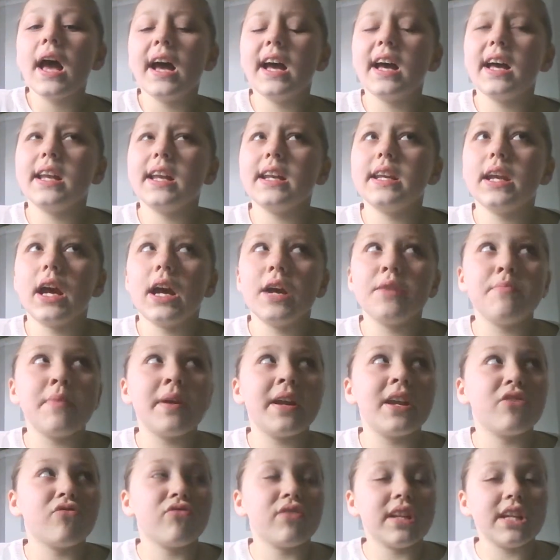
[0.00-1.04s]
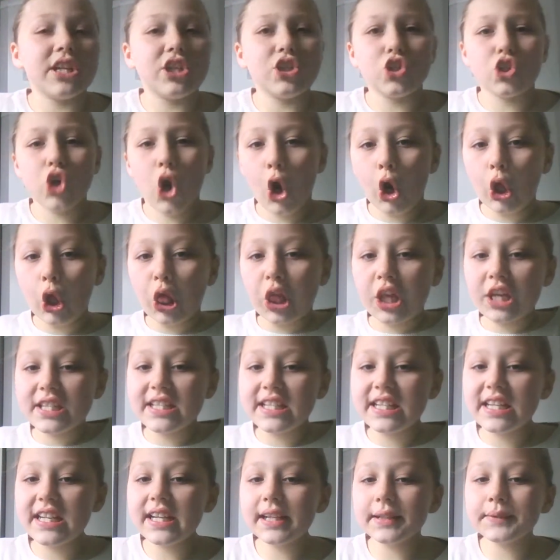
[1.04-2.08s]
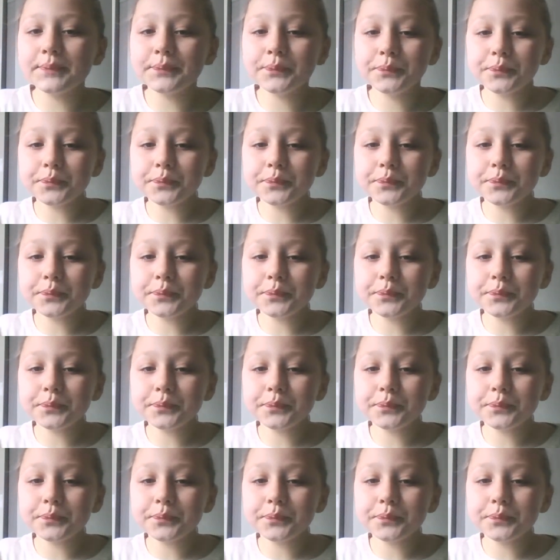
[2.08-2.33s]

and I made it really chocolatey.